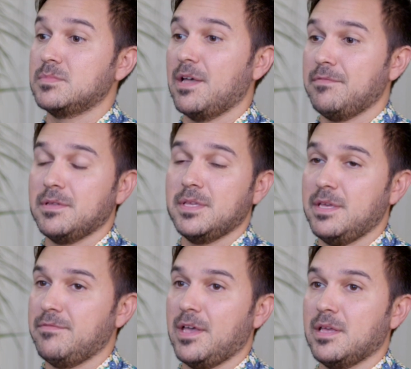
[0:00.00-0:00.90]
Definitely
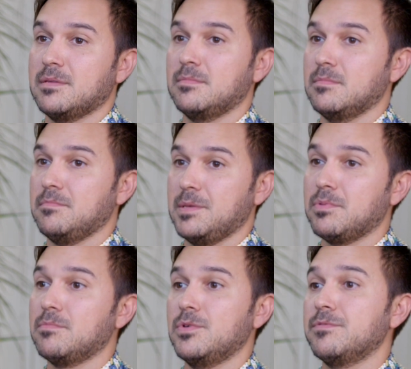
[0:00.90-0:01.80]
have had
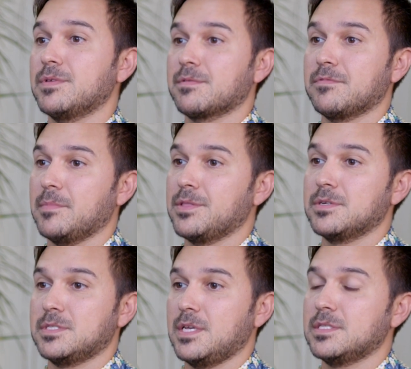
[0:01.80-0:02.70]
people moving from other
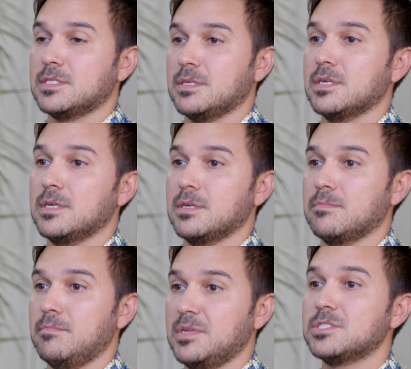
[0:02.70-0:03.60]
states to
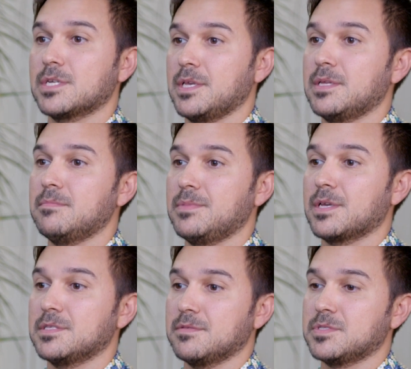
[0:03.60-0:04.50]
Michigan
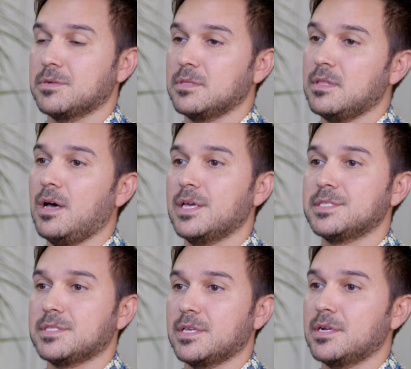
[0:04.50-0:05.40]
because of certain
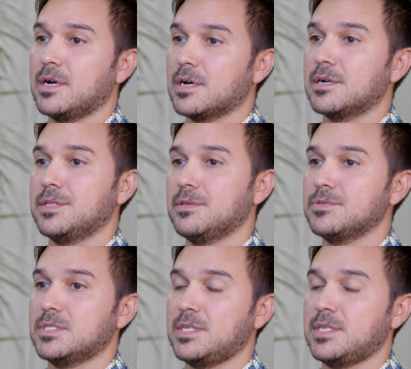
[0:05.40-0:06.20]
laws that are in those